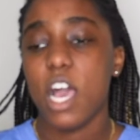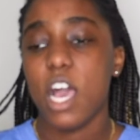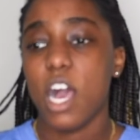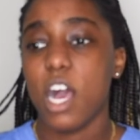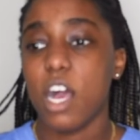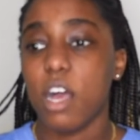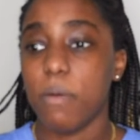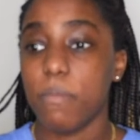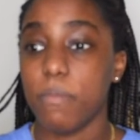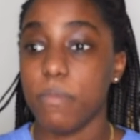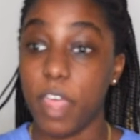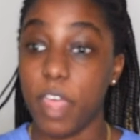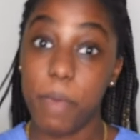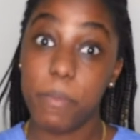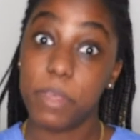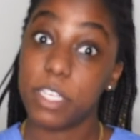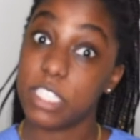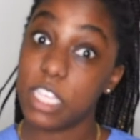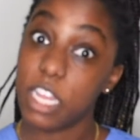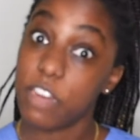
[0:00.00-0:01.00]
That
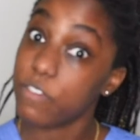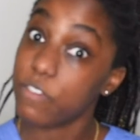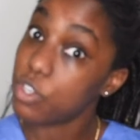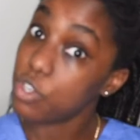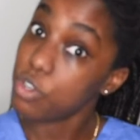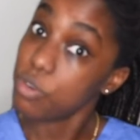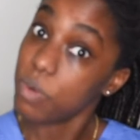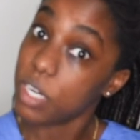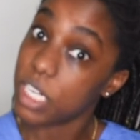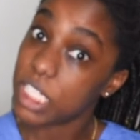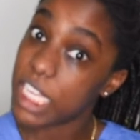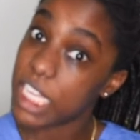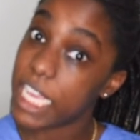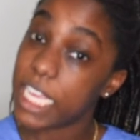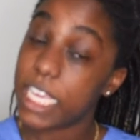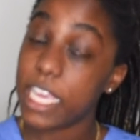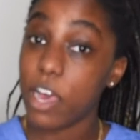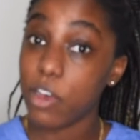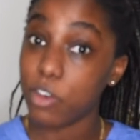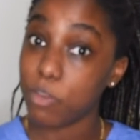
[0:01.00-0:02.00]
being said, if you do want to
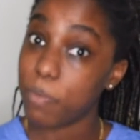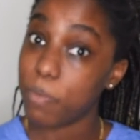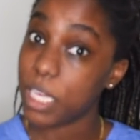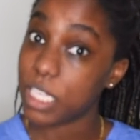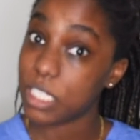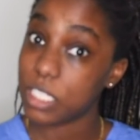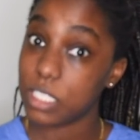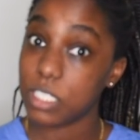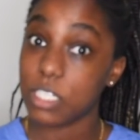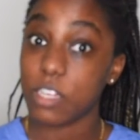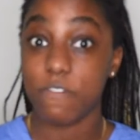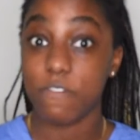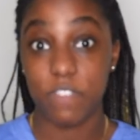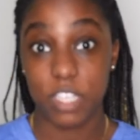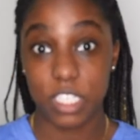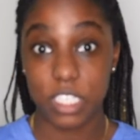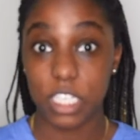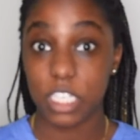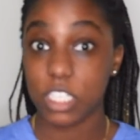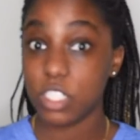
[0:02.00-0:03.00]
take calc-based
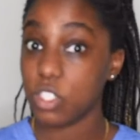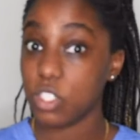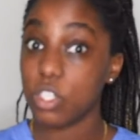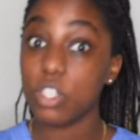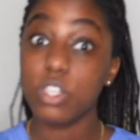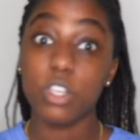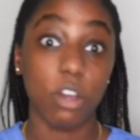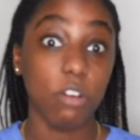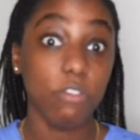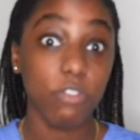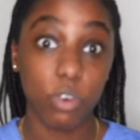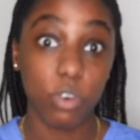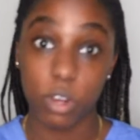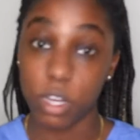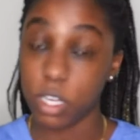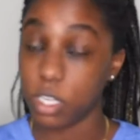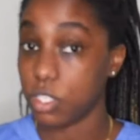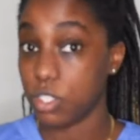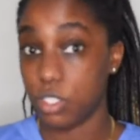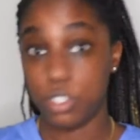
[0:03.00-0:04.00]
physics, go for
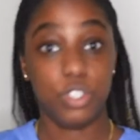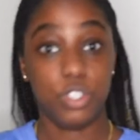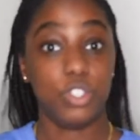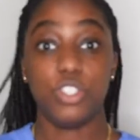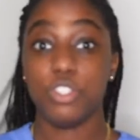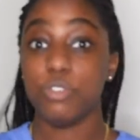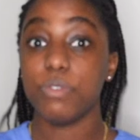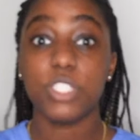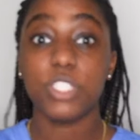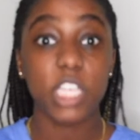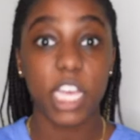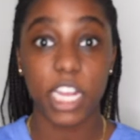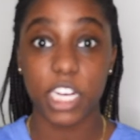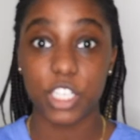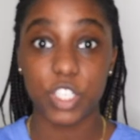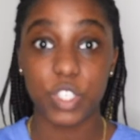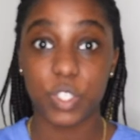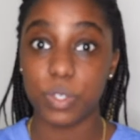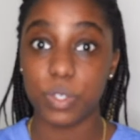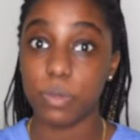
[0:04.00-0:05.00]
it. Do what you got to
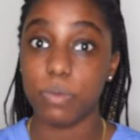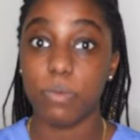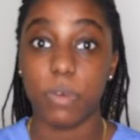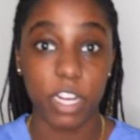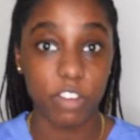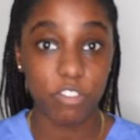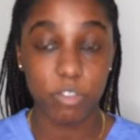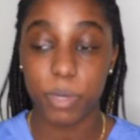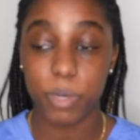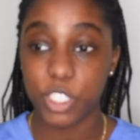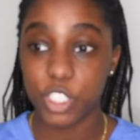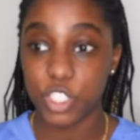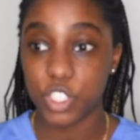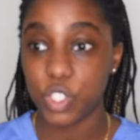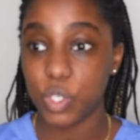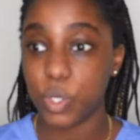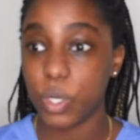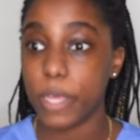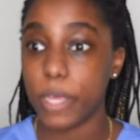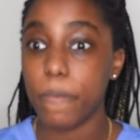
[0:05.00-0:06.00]
do, whatever brings you
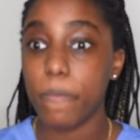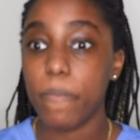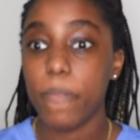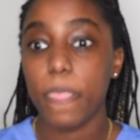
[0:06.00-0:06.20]
joy.